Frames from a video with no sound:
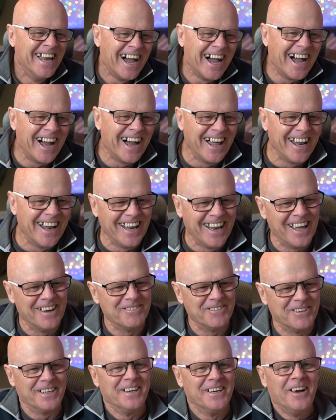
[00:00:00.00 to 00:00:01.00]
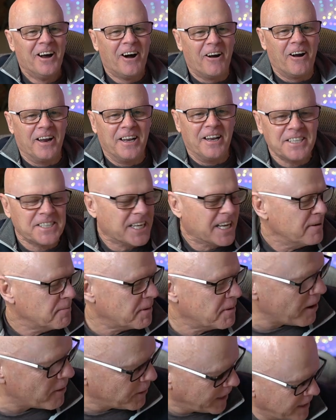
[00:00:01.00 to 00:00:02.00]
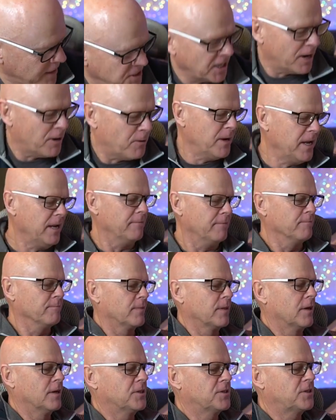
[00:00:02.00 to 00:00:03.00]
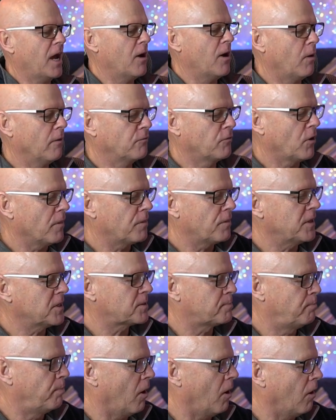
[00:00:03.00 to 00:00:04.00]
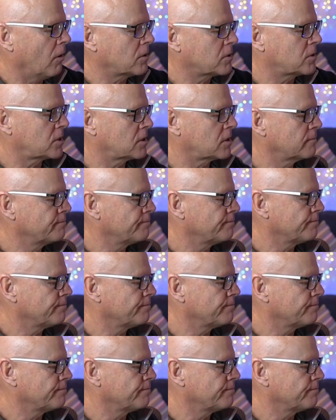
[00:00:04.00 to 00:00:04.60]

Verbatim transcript: I love it. All right, let's keep going, shall we? So I've got this box.